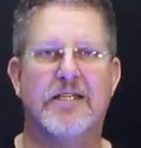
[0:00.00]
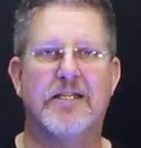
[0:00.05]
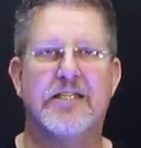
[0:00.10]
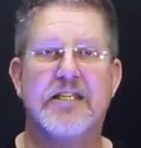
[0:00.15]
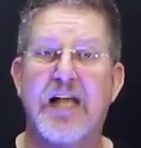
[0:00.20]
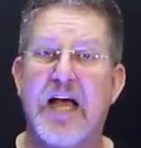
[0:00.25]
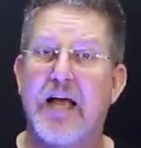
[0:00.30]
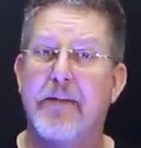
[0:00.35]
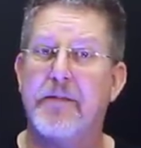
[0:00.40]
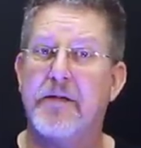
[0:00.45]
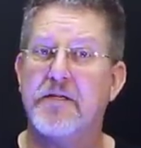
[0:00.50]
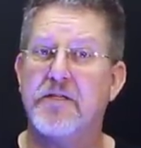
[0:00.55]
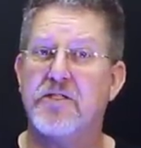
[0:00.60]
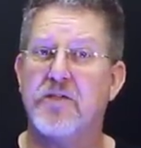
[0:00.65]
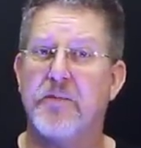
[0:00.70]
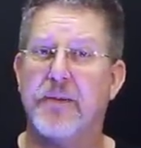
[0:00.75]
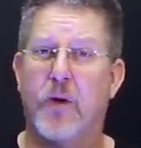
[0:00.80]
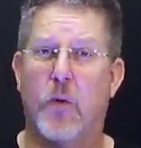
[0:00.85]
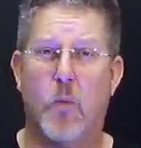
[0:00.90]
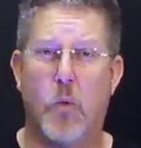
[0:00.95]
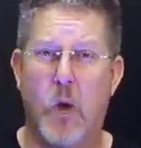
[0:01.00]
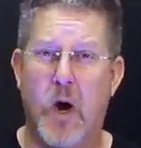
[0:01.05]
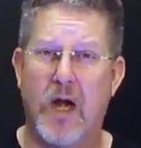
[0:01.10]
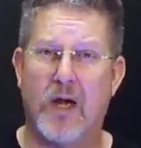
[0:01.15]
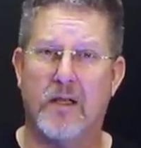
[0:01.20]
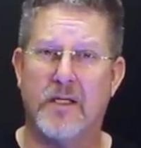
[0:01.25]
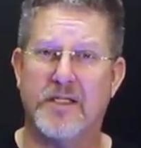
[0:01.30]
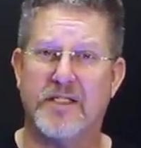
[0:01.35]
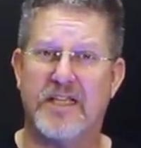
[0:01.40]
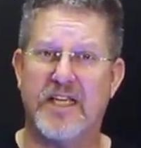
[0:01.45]
and time-consuming
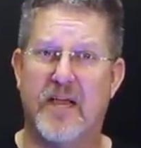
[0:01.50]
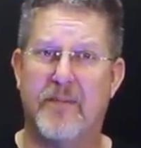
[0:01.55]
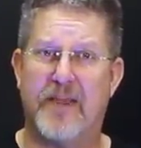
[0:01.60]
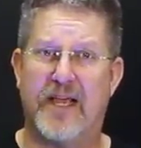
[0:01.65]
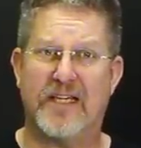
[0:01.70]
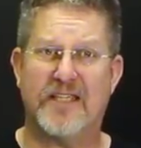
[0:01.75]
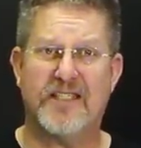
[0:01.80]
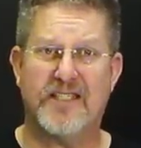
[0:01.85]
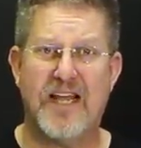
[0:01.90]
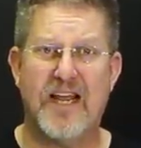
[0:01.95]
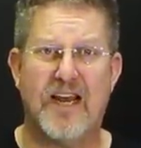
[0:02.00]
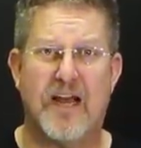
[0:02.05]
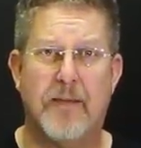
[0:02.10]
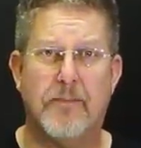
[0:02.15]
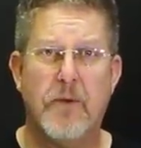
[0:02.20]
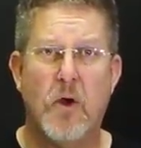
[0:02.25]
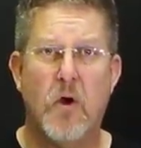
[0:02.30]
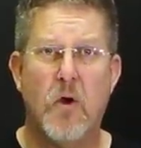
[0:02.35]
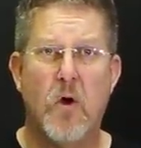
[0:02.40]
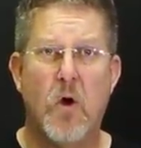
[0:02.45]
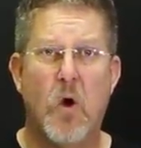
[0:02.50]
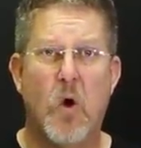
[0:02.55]
wireless D M X setup